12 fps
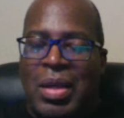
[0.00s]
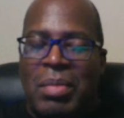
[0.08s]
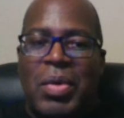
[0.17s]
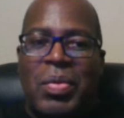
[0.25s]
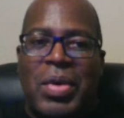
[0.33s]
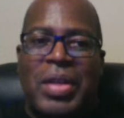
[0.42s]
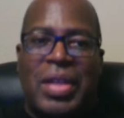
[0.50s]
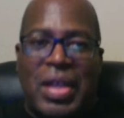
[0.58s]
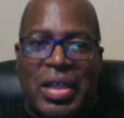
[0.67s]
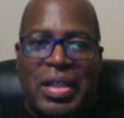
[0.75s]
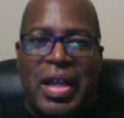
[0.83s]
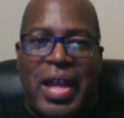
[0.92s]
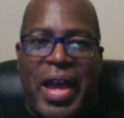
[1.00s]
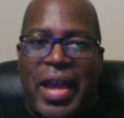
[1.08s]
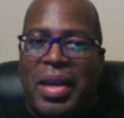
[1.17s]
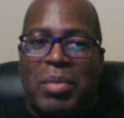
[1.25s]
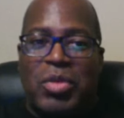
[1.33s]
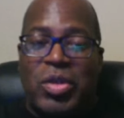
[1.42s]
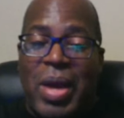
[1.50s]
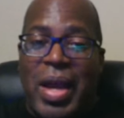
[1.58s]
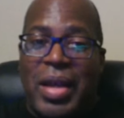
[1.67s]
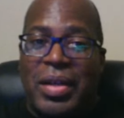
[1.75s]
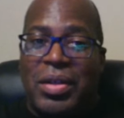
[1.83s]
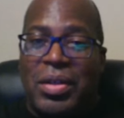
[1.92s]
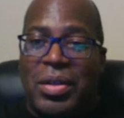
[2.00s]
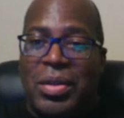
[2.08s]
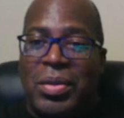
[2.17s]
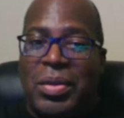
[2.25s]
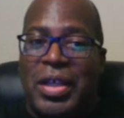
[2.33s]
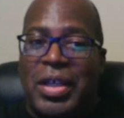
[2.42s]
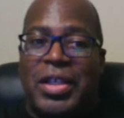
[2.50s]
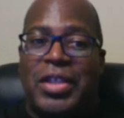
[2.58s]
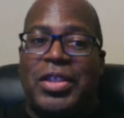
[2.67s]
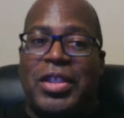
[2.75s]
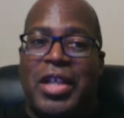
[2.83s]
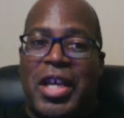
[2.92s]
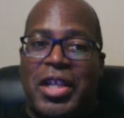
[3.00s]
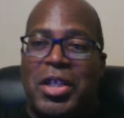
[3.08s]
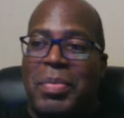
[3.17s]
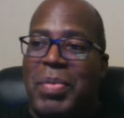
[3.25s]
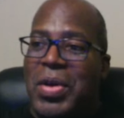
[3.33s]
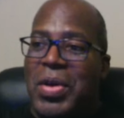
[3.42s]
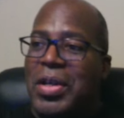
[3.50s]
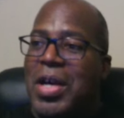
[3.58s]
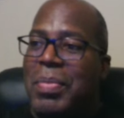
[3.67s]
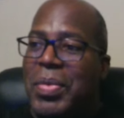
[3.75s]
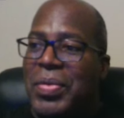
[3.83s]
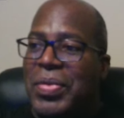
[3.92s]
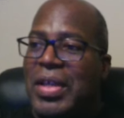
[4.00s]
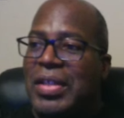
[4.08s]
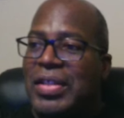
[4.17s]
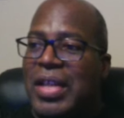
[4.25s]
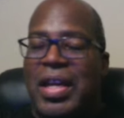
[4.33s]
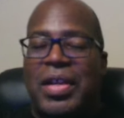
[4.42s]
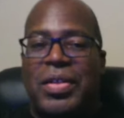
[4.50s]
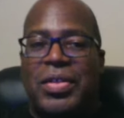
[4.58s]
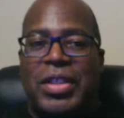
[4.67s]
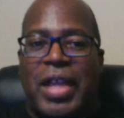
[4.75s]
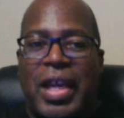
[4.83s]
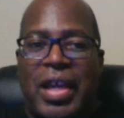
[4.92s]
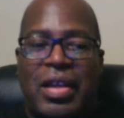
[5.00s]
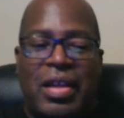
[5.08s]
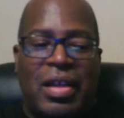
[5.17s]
But one thing that I am trying to do is catch up on a couple things. I understand